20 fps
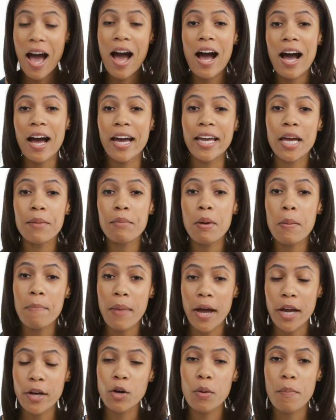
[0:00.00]
I am a
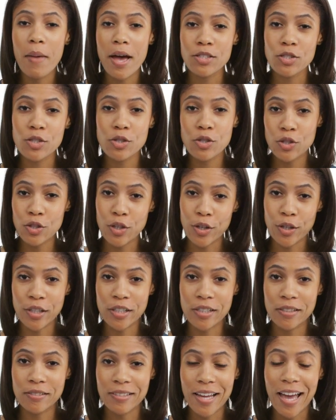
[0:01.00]
MicroMasters
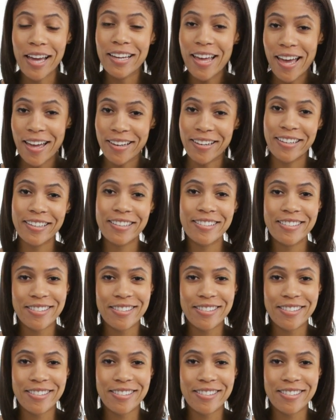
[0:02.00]
learner at edX.